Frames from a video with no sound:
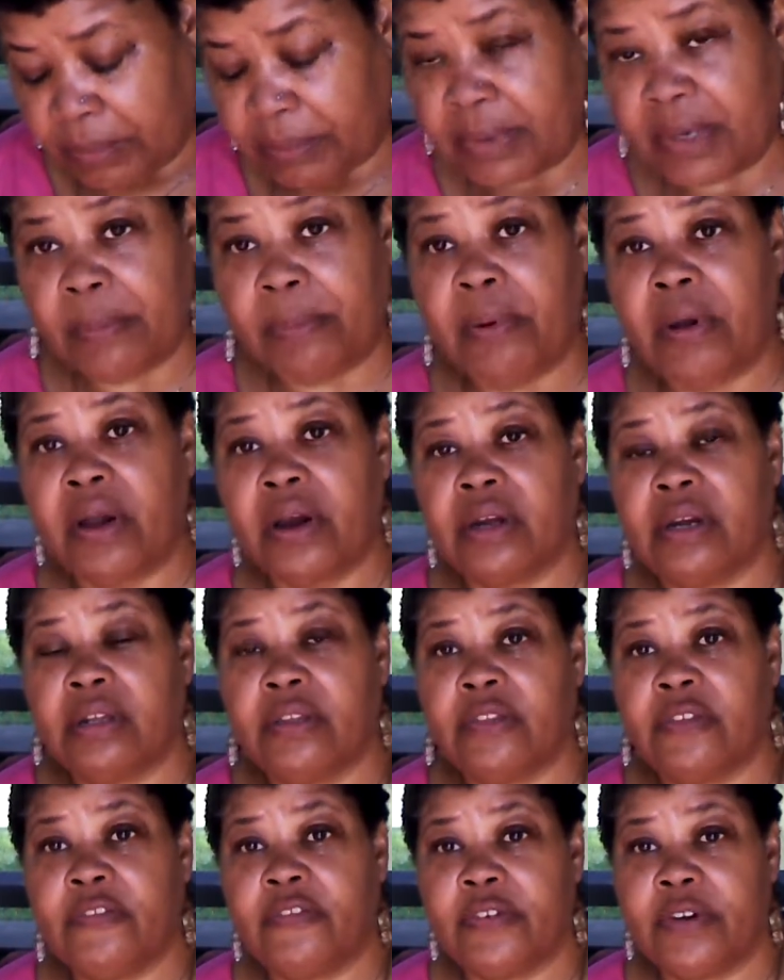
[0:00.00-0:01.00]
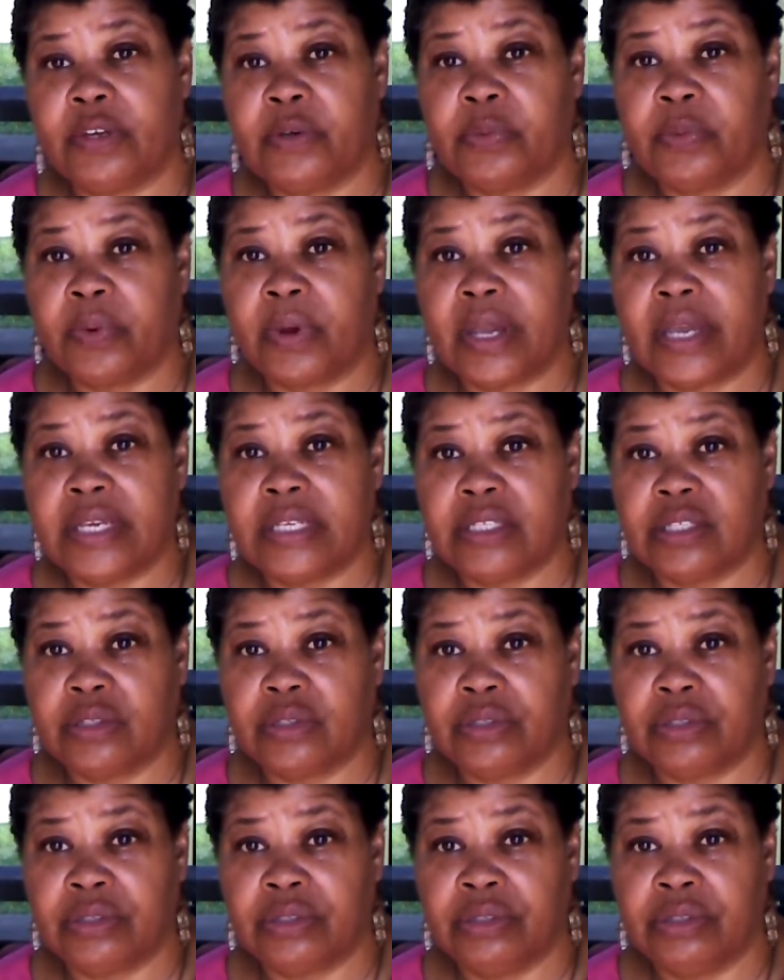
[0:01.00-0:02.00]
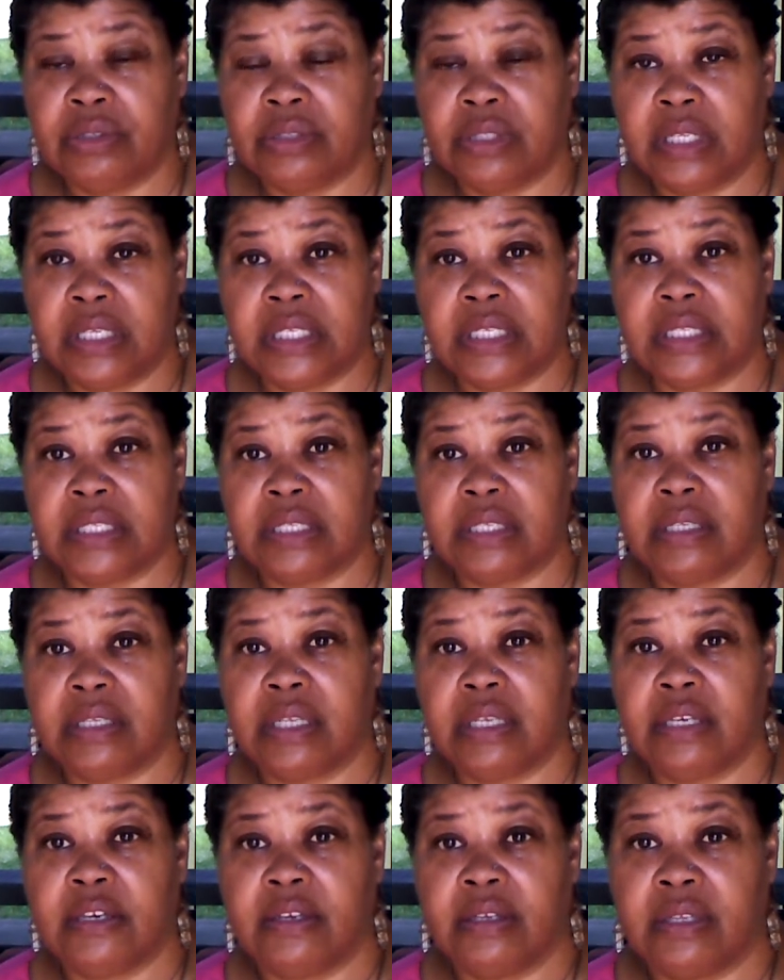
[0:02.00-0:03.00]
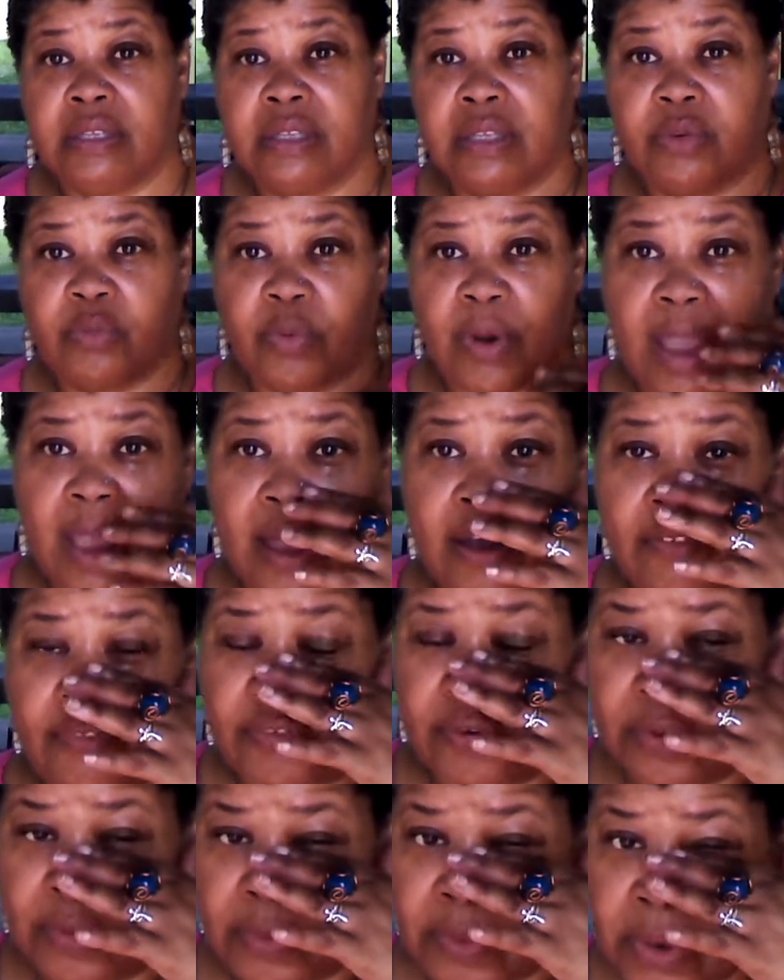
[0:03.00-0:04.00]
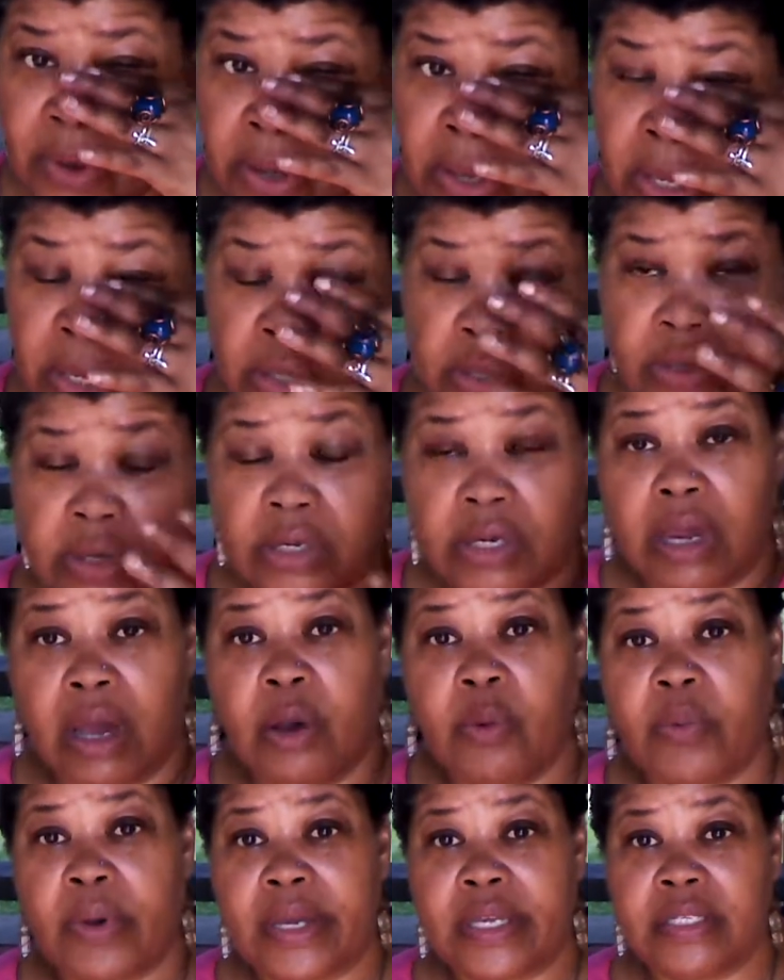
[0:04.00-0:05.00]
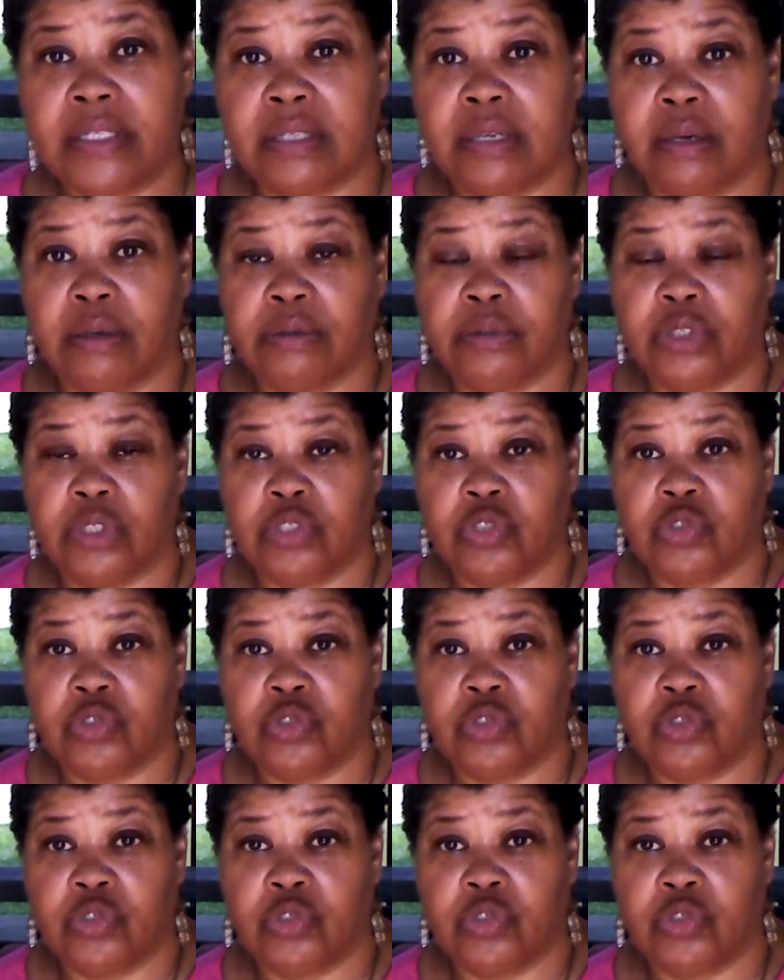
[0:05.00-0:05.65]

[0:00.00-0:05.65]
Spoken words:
be a part of the fundraiser, the raffle, you can always go to